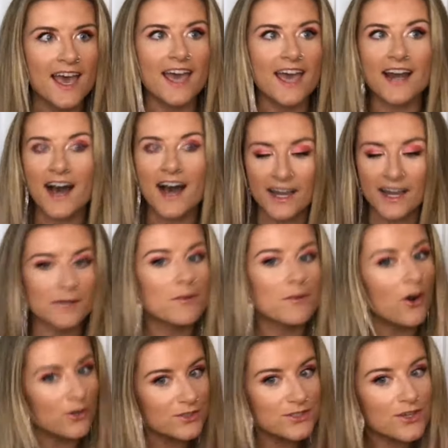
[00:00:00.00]
and I am
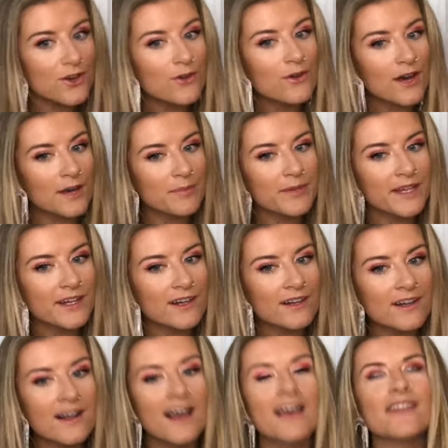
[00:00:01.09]
also up
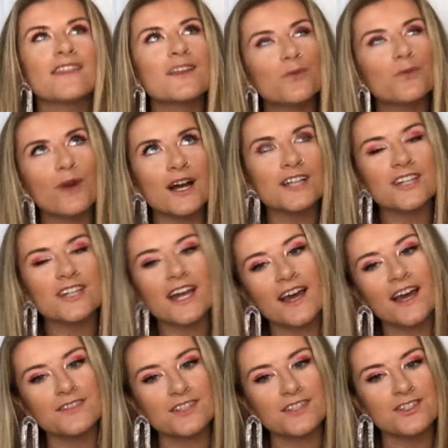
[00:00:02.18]
here, then why should I
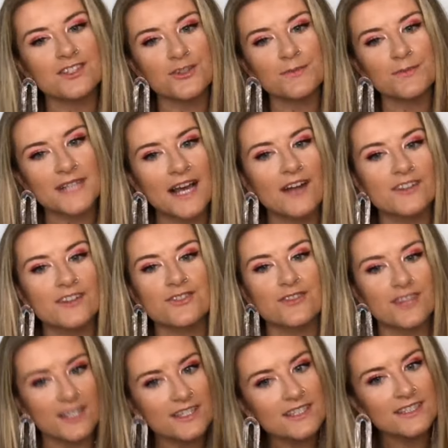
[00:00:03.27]
have to stoop down to
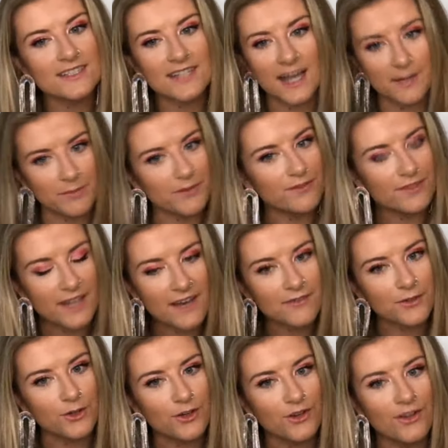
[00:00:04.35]
this type of
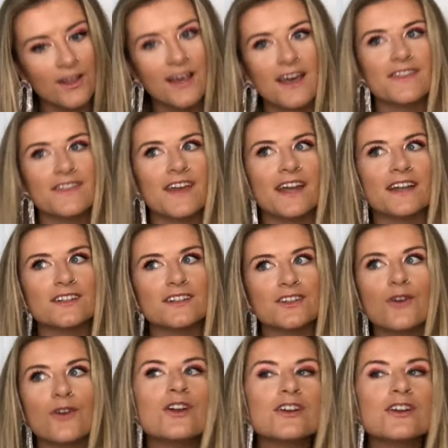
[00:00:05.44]
level that
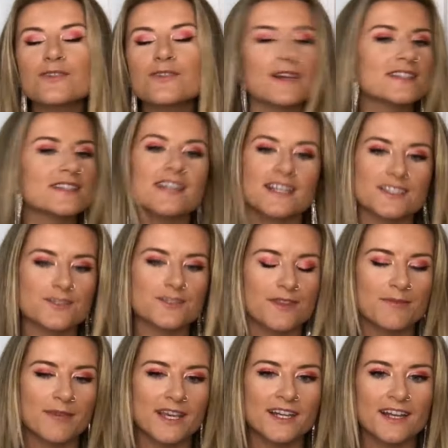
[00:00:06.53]
no longer resonates with me?